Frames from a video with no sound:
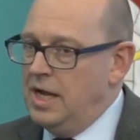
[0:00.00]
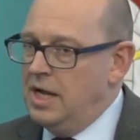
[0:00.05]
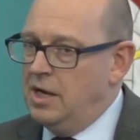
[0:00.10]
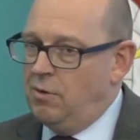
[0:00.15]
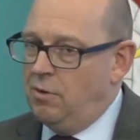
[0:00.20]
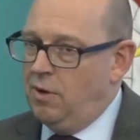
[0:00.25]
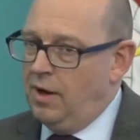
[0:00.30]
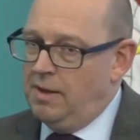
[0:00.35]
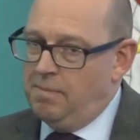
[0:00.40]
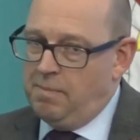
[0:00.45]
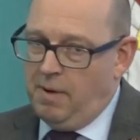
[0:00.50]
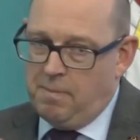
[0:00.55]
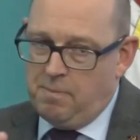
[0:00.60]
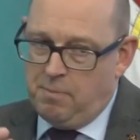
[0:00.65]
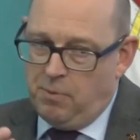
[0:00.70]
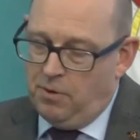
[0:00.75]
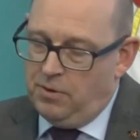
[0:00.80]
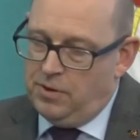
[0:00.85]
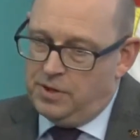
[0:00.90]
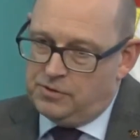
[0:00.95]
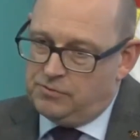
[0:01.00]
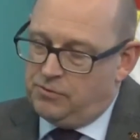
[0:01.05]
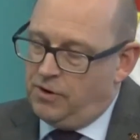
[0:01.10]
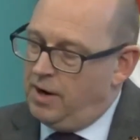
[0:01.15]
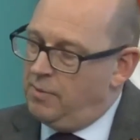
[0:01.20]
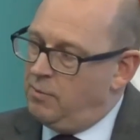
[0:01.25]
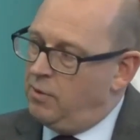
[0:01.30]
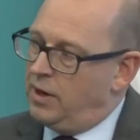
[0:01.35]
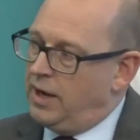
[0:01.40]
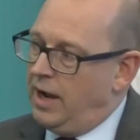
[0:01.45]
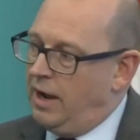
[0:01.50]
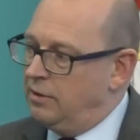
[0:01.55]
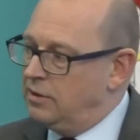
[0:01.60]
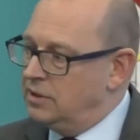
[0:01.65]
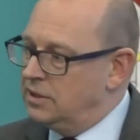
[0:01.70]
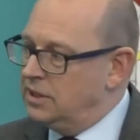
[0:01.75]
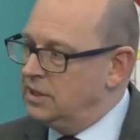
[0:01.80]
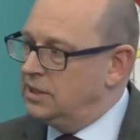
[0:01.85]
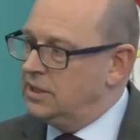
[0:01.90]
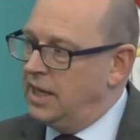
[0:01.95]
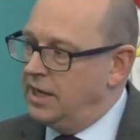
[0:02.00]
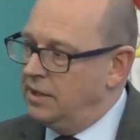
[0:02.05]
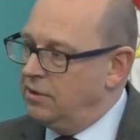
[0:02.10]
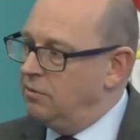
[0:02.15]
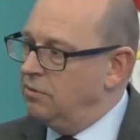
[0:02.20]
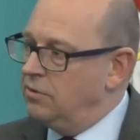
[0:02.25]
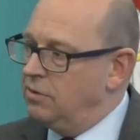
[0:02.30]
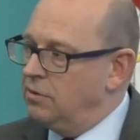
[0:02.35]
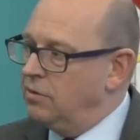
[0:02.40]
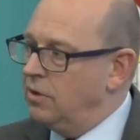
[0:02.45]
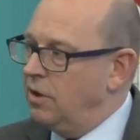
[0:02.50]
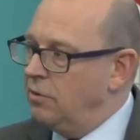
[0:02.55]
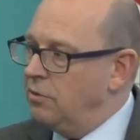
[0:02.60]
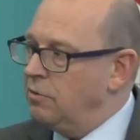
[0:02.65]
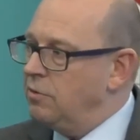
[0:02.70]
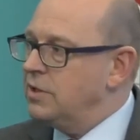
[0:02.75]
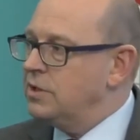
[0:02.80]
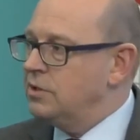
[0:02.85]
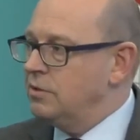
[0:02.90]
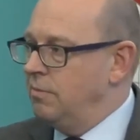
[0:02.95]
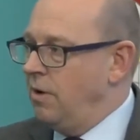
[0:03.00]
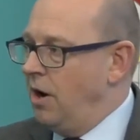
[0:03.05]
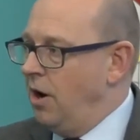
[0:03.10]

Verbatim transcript: equally by putting this framework out is to say that, that you know there is